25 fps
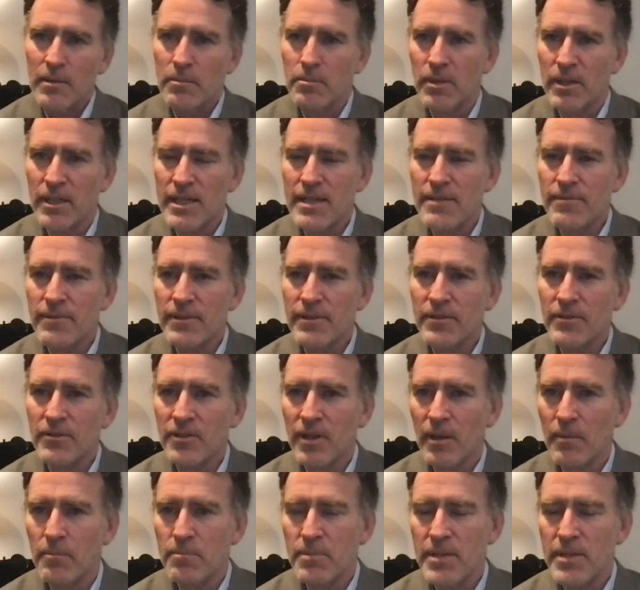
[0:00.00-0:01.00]
But even
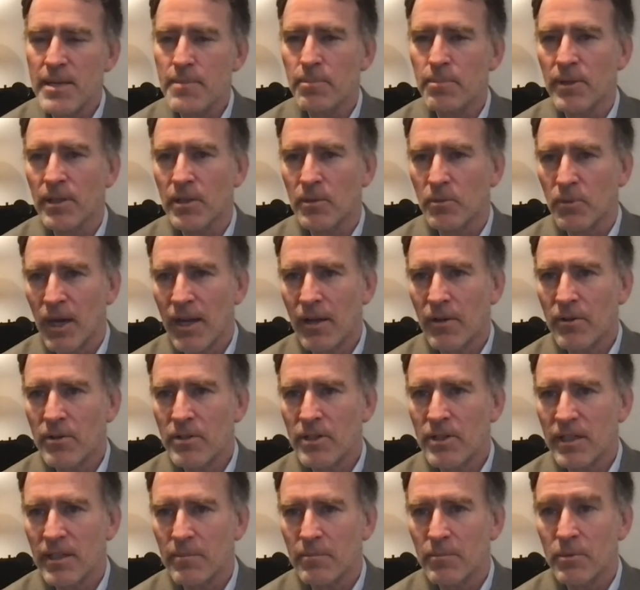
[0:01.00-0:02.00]
some people around
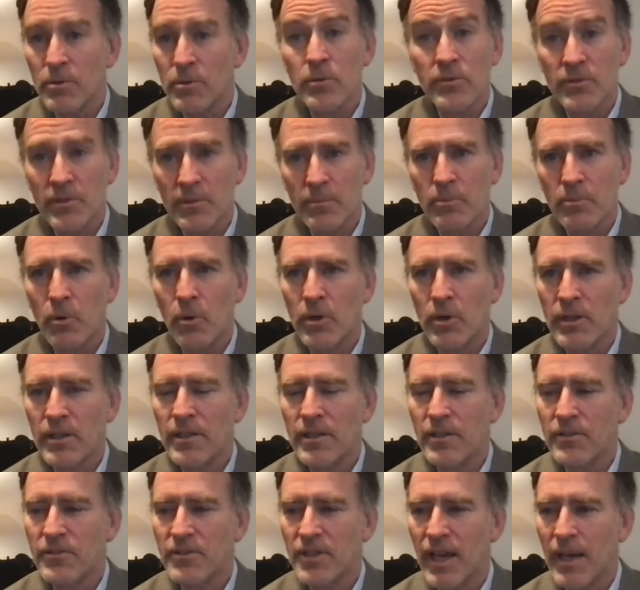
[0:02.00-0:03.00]
him who supported
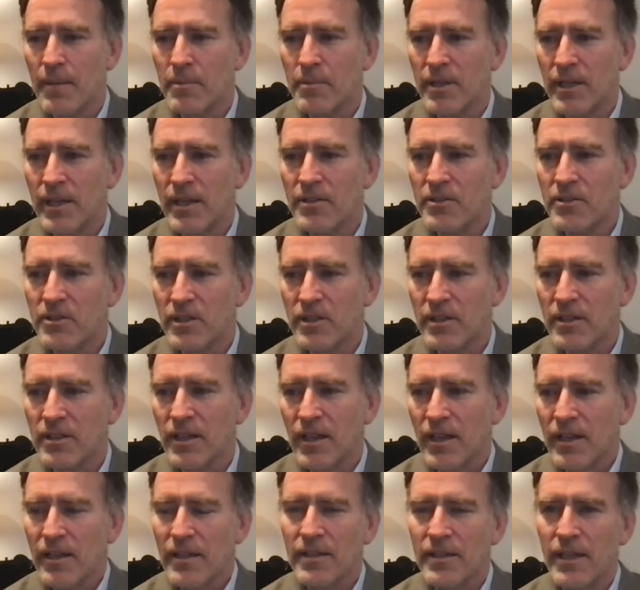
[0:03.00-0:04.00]
his nomination
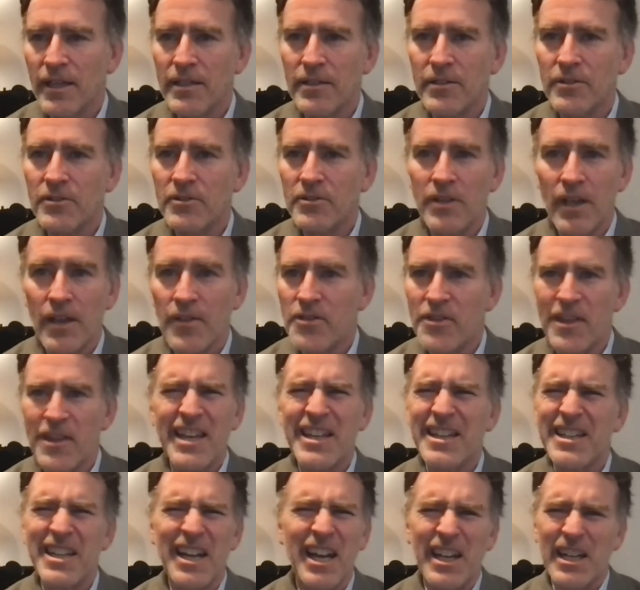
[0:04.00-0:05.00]
later said,
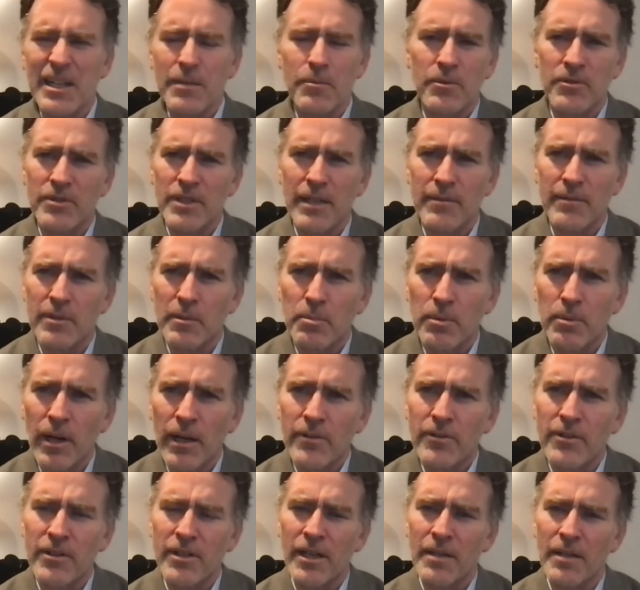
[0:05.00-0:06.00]
thank God he was never
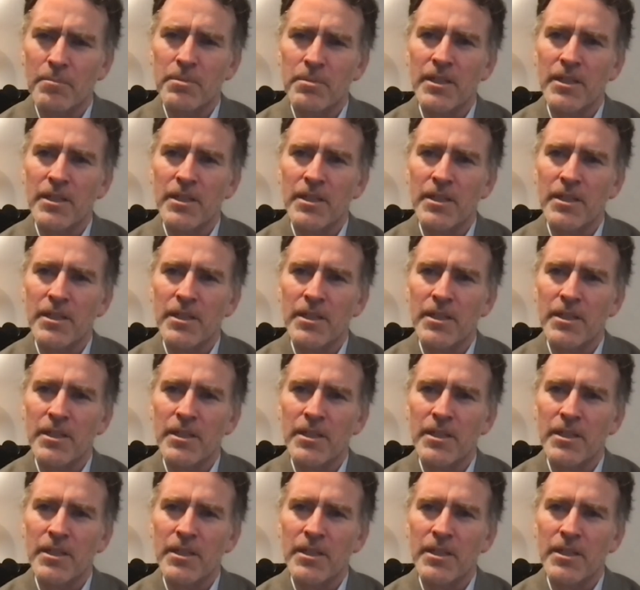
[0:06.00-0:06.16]
president,